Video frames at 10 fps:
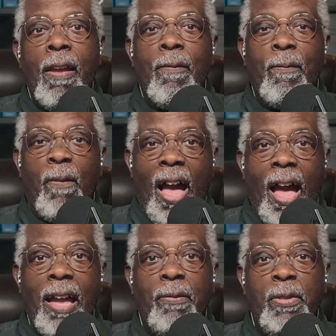
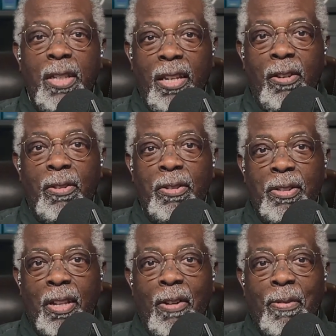5
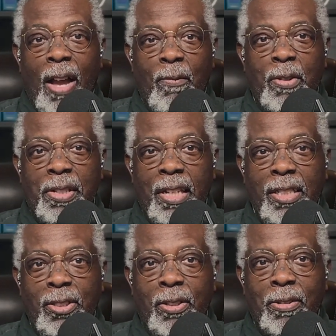years of
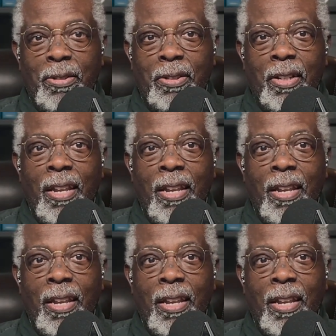conversations.